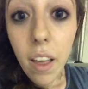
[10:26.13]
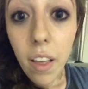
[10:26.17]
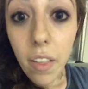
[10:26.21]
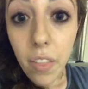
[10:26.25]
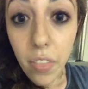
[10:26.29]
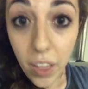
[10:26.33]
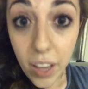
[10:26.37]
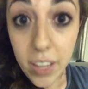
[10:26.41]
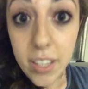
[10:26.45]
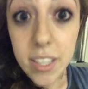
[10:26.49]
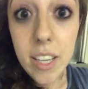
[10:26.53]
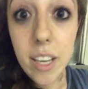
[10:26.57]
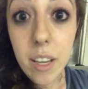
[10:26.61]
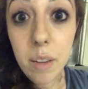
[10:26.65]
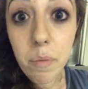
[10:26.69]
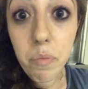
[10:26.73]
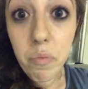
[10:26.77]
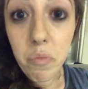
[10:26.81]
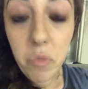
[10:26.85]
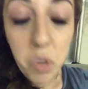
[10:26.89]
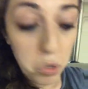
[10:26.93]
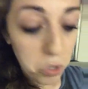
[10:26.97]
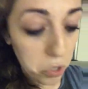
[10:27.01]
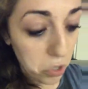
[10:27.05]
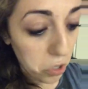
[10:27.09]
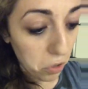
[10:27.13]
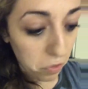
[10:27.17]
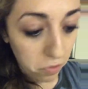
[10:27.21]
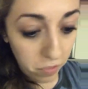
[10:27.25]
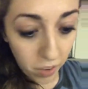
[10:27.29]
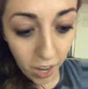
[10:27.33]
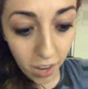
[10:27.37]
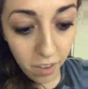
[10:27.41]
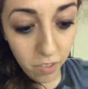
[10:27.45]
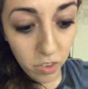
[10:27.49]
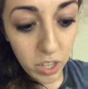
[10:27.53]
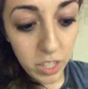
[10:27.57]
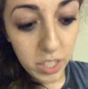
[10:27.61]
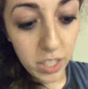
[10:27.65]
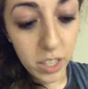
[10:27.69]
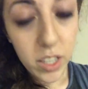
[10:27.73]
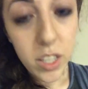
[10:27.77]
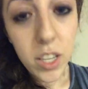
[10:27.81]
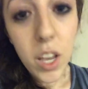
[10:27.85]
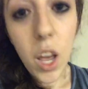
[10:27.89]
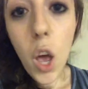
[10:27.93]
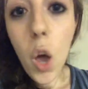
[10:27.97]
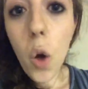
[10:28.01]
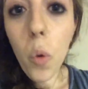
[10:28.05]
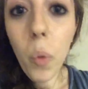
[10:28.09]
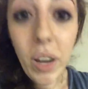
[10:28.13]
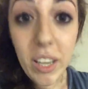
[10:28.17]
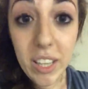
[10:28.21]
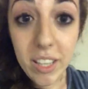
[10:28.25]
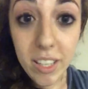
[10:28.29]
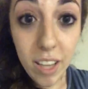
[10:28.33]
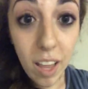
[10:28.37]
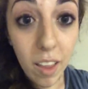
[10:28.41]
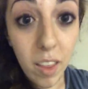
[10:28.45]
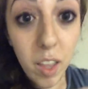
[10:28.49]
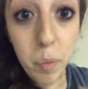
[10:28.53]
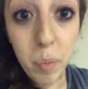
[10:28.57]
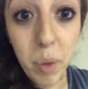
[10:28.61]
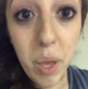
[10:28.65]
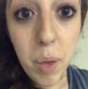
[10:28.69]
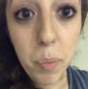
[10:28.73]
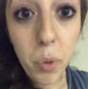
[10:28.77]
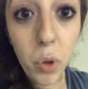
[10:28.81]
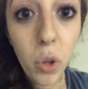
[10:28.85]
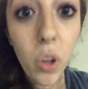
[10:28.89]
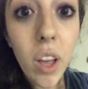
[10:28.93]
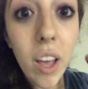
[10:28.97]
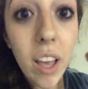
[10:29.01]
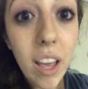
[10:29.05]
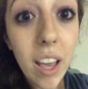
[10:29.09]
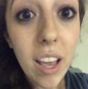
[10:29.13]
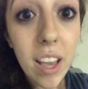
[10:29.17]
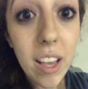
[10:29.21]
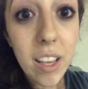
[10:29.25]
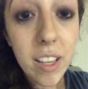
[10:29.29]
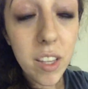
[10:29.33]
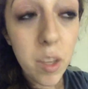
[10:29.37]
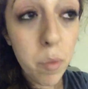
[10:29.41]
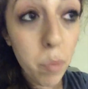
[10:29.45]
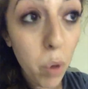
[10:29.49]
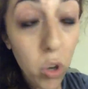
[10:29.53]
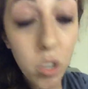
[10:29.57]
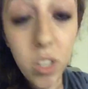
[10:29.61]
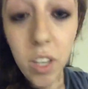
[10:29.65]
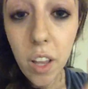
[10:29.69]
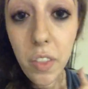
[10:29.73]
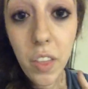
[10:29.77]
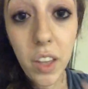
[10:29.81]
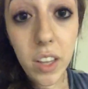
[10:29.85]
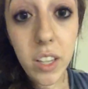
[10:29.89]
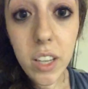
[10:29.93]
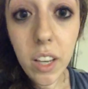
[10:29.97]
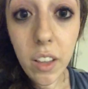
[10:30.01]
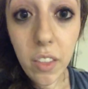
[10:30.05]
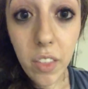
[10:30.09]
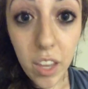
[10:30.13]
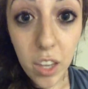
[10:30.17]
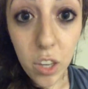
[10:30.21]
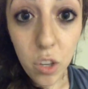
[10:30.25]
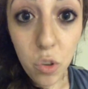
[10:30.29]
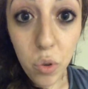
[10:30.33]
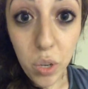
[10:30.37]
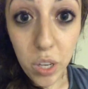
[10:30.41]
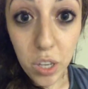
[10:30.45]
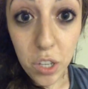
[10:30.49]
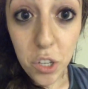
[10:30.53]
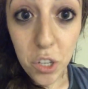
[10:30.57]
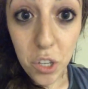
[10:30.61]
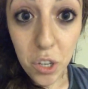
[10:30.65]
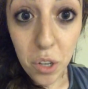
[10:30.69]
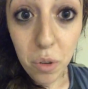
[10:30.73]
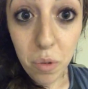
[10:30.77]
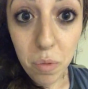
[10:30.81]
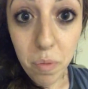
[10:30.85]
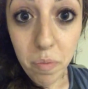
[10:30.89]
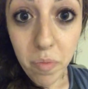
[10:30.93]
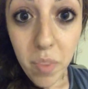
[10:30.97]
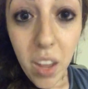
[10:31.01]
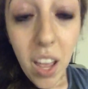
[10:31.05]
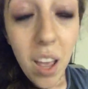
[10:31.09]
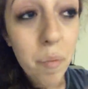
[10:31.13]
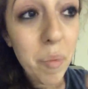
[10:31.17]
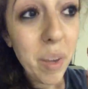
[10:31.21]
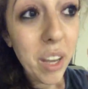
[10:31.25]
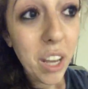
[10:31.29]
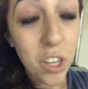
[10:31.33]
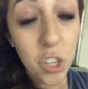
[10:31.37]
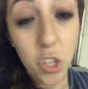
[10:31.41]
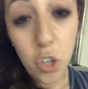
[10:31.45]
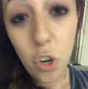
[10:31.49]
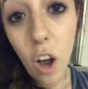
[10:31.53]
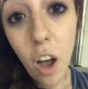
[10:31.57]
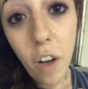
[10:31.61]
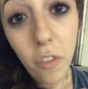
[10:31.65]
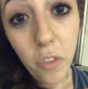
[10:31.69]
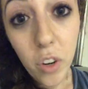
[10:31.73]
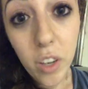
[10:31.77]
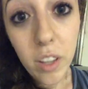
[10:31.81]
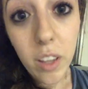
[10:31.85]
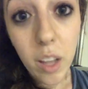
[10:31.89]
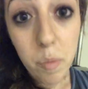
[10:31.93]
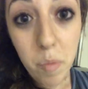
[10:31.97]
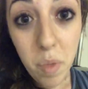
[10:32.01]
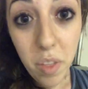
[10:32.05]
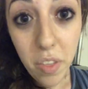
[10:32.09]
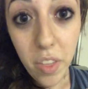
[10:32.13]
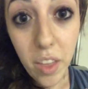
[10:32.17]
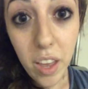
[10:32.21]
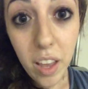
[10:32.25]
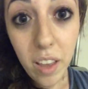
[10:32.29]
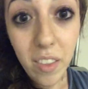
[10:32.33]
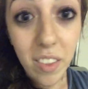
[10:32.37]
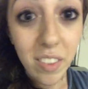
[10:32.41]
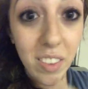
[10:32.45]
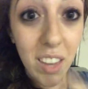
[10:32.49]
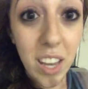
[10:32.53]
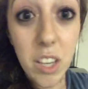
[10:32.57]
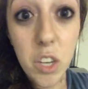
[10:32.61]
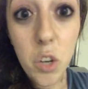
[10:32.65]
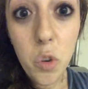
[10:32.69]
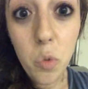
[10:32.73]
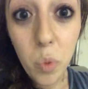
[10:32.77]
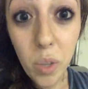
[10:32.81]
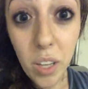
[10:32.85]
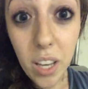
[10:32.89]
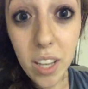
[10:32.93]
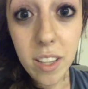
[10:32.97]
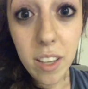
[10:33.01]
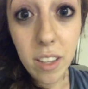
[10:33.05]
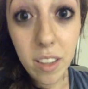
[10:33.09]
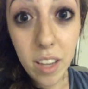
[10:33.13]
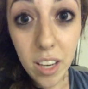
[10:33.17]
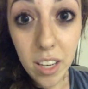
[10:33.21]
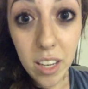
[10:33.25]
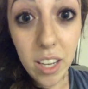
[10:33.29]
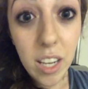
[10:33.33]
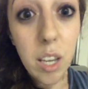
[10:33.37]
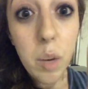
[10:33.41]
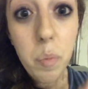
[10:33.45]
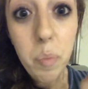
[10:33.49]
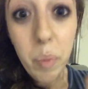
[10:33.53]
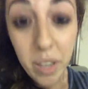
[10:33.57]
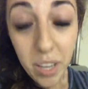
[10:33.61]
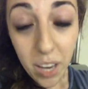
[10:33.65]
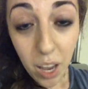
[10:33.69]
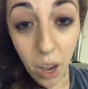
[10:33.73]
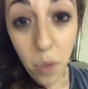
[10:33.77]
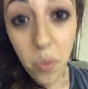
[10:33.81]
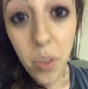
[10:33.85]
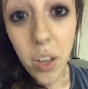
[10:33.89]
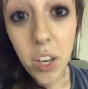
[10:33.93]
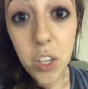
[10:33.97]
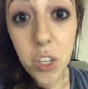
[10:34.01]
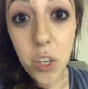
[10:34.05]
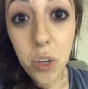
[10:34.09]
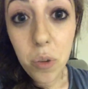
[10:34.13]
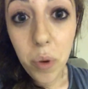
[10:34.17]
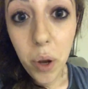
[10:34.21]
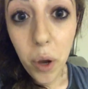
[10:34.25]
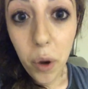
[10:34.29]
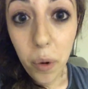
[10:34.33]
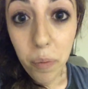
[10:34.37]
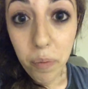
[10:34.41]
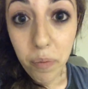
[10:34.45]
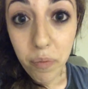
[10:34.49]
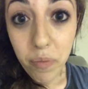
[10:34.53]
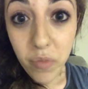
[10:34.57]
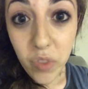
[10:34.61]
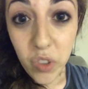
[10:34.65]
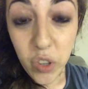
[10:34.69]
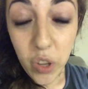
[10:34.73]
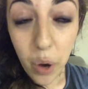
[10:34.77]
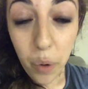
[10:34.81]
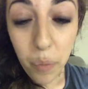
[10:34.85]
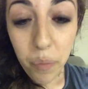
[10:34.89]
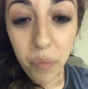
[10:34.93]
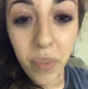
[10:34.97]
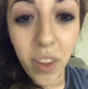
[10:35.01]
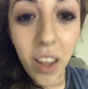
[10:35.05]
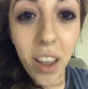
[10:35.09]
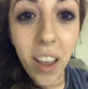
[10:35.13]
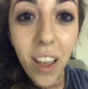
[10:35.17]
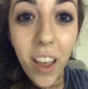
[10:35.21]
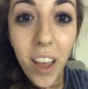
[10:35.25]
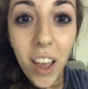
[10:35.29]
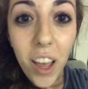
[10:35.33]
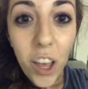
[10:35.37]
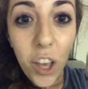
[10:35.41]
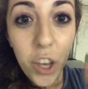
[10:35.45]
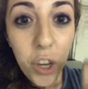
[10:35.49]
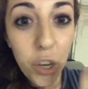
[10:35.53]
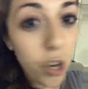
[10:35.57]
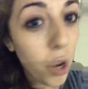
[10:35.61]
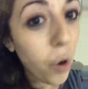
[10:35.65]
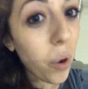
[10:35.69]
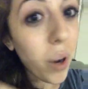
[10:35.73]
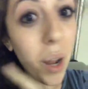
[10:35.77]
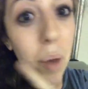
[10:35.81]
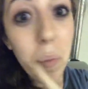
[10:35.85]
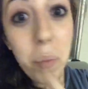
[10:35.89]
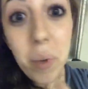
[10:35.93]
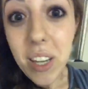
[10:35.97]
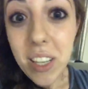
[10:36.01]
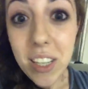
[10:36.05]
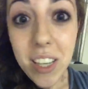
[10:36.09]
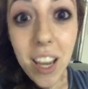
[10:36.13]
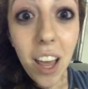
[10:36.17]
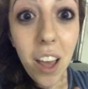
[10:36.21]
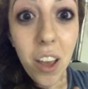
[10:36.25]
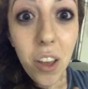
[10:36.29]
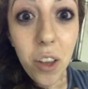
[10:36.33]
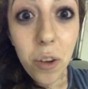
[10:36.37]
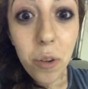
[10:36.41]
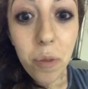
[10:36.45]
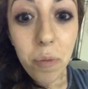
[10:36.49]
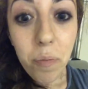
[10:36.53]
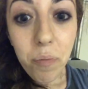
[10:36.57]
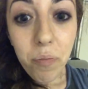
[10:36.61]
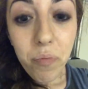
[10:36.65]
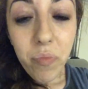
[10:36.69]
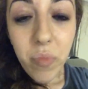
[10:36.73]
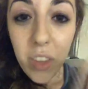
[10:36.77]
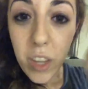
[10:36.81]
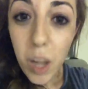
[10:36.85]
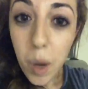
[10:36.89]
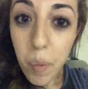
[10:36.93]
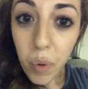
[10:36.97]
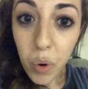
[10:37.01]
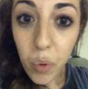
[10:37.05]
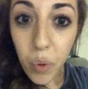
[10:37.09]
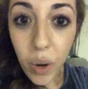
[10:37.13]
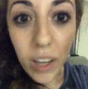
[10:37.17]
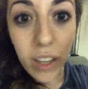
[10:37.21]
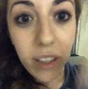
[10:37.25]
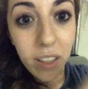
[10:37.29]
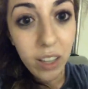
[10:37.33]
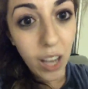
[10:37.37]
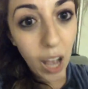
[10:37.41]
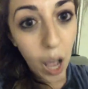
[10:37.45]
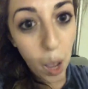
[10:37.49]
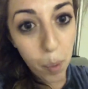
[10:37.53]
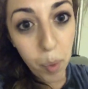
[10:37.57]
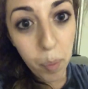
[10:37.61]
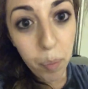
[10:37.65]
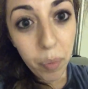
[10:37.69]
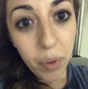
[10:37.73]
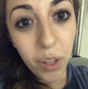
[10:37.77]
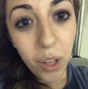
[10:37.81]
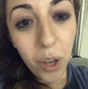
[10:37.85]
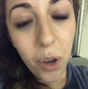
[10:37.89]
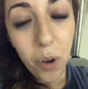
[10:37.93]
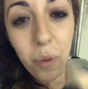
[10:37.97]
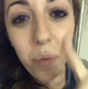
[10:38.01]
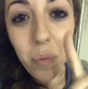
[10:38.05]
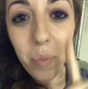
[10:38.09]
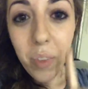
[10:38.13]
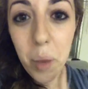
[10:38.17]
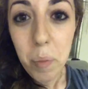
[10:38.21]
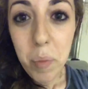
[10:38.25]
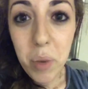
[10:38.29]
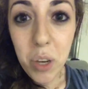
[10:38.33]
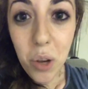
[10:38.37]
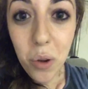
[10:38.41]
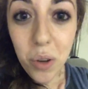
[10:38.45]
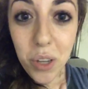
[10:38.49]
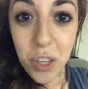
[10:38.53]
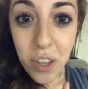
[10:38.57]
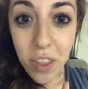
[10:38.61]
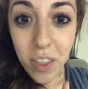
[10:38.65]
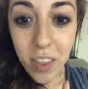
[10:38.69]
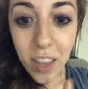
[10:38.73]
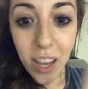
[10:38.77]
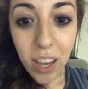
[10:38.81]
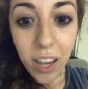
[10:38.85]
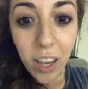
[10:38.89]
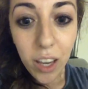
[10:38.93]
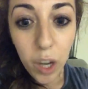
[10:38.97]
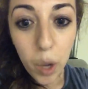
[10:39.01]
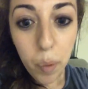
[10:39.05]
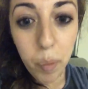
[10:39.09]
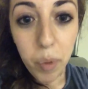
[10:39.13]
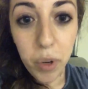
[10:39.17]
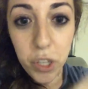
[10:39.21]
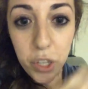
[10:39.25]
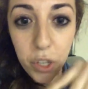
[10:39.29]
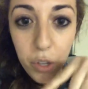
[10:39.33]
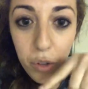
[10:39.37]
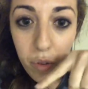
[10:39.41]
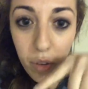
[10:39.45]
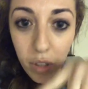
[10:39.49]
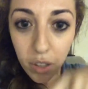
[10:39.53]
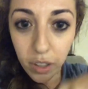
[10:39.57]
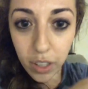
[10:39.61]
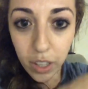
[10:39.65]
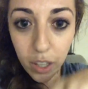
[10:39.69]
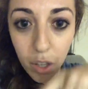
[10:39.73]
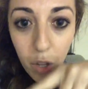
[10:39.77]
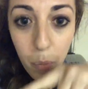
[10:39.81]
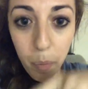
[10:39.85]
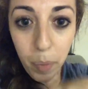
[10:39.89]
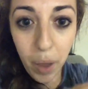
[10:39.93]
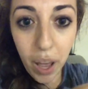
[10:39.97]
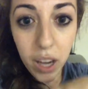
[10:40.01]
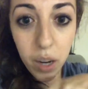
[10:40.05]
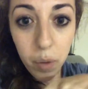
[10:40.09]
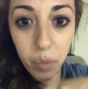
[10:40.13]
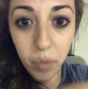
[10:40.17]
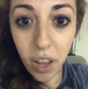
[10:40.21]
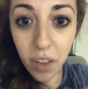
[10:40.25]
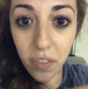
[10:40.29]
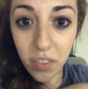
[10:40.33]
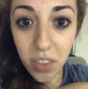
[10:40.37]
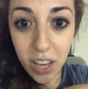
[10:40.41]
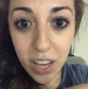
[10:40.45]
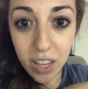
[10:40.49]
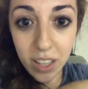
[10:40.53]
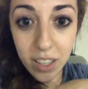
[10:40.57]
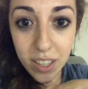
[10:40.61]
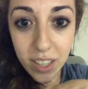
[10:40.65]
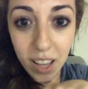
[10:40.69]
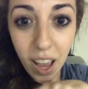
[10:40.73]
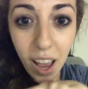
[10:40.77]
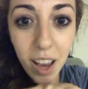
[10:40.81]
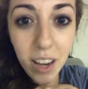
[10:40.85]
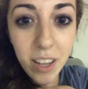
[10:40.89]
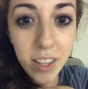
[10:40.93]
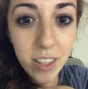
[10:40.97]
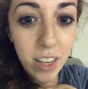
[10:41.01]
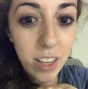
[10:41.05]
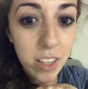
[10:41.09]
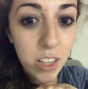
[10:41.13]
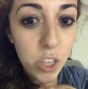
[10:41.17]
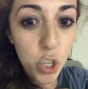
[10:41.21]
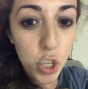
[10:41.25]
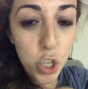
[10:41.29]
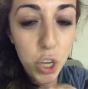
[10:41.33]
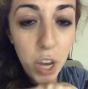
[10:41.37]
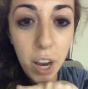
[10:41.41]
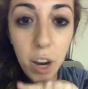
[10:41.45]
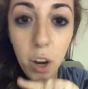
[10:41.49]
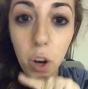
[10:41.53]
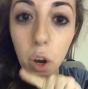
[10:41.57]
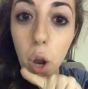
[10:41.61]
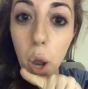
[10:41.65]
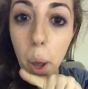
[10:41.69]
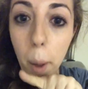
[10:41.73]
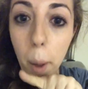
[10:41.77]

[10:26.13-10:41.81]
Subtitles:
that's it. Those are your 5 reasons why selling people is the most authentic thing you can do, because you're offering them the thing that they didn't realize that they need, but now they do know. So you know what I'm going to tell you. Number 1, comment below. Let me know what you think. Number 2, little bottom left-hand side says share.